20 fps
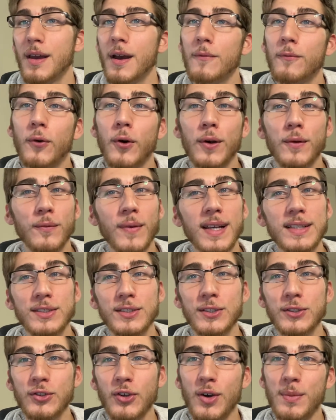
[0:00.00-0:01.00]
For
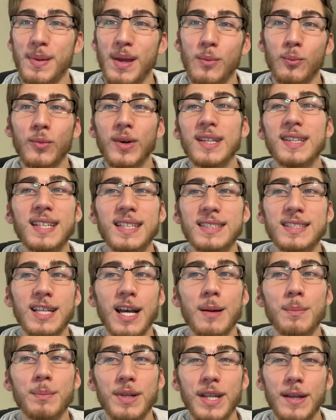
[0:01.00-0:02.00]
investors who have been with this
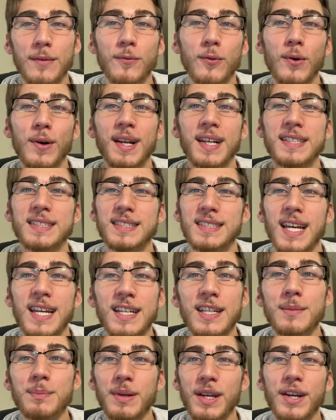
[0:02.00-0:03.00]
company for an
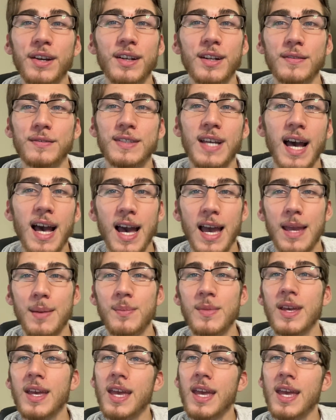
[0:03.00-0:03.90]
extended period of time,